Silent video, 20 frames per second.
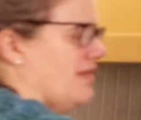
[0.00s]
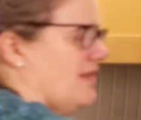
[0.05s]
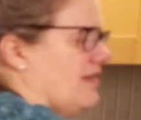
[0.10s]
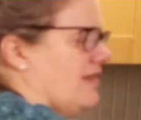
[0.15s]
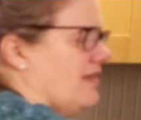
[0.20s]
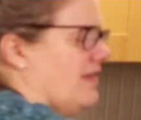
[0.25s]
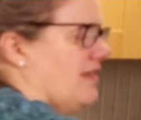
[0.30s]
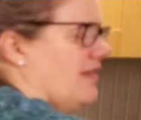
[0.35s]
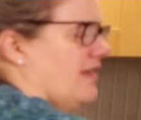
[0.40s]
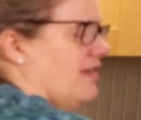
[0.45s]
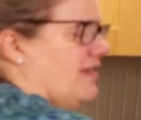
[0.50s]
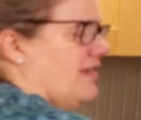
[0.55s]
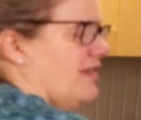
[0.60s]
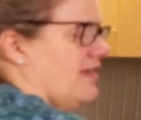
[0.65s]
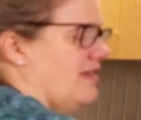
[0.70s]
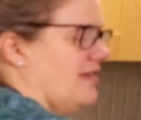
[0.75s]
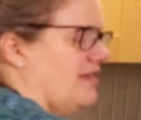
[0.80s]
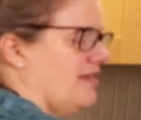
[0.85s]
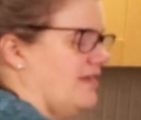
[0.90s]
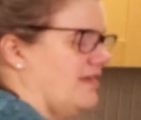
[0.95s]
to be a
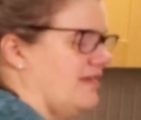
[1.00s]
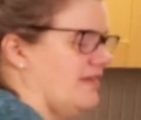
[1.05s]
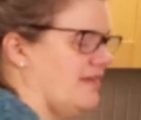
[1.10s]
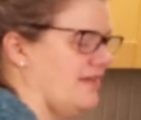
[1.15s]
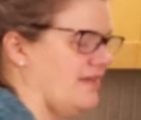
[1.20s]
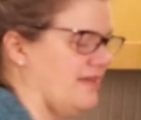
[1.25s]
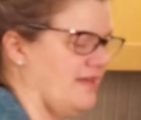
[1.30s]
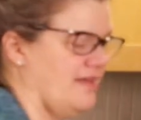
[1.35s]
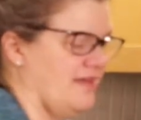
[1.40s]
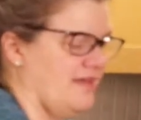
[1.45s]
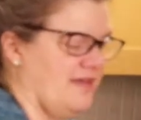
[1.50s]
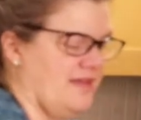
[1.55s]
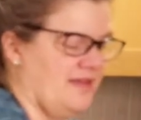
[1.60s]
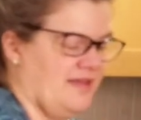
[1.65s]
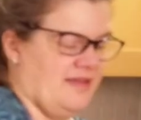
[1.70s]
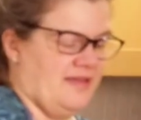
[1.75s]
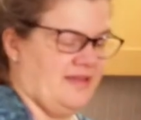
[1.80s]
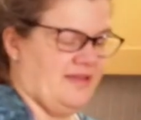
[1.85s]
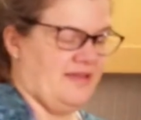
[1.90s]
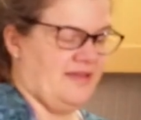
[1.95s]
light golden
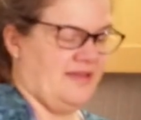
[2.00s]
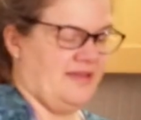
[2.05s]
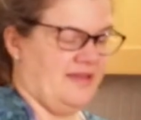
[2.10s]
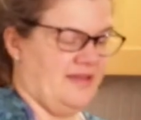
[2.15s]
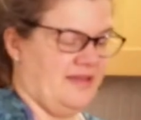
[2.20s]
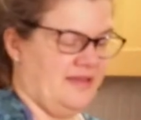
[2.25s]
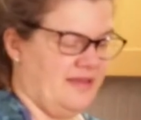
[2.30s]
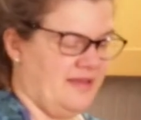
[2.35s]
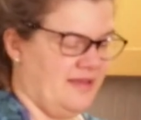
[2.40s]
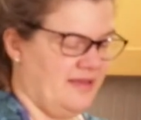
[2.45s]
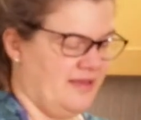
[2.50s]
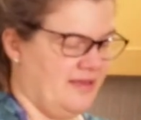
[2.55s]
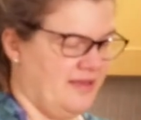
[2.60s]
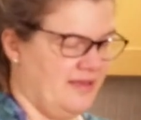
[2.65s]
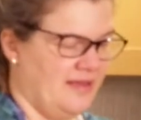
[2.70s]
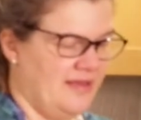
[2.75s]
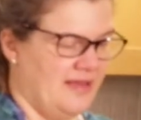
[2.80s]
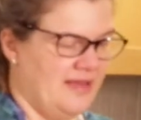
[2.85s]
colour all over.